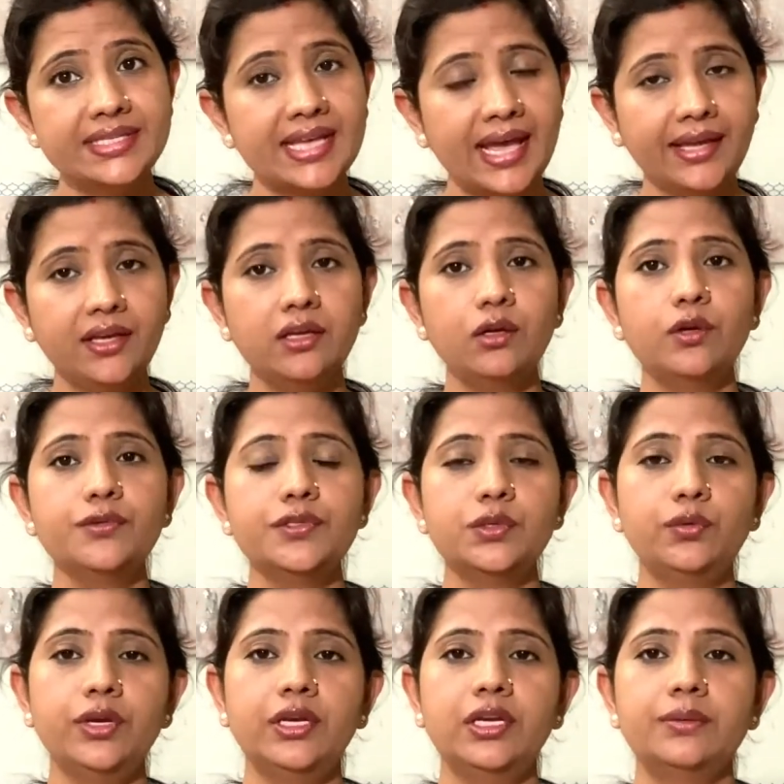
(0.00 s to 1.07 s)
cycle of
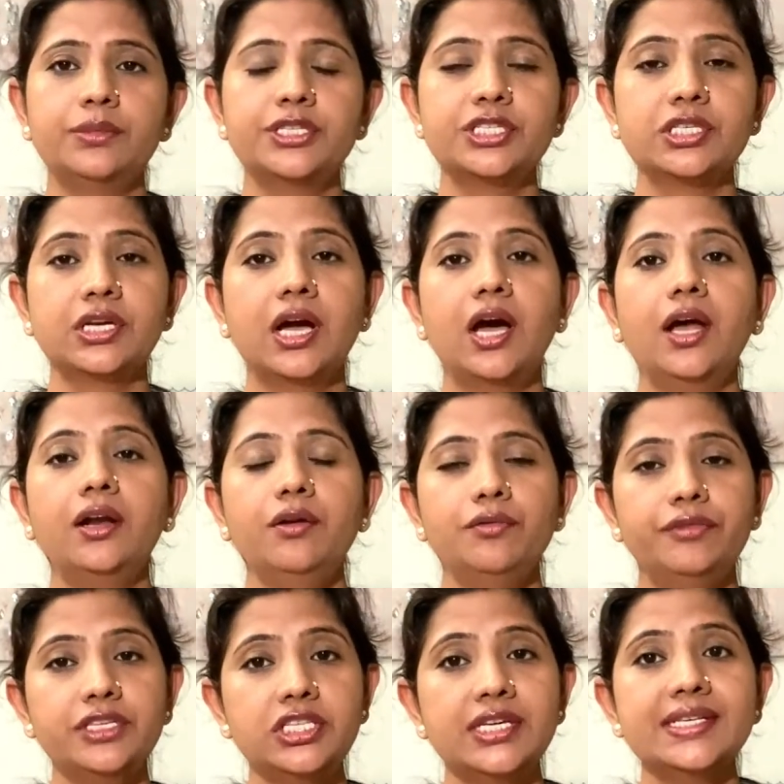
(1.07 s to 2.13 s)
Surya Namaskar
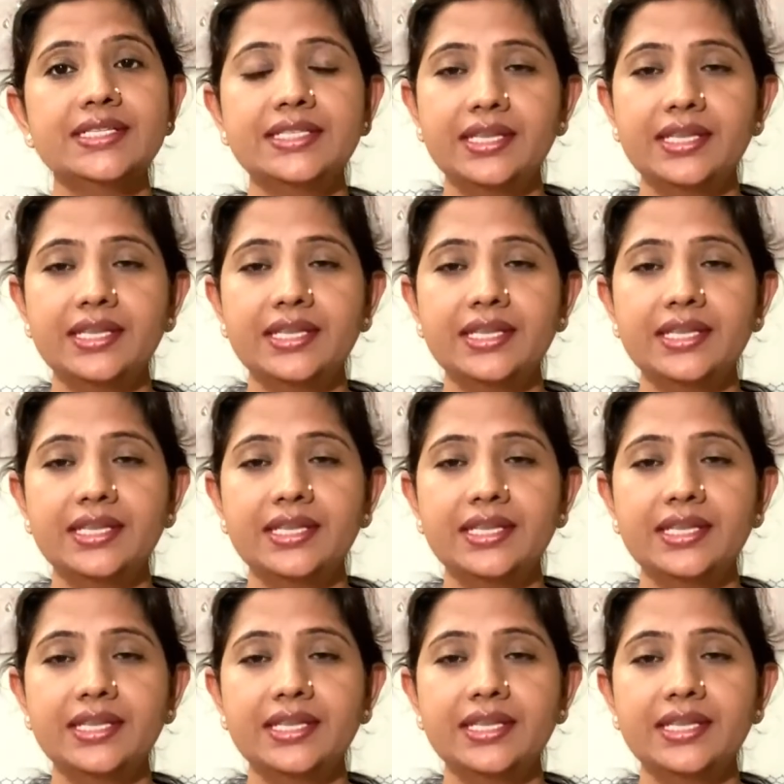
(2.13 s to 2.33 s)
which has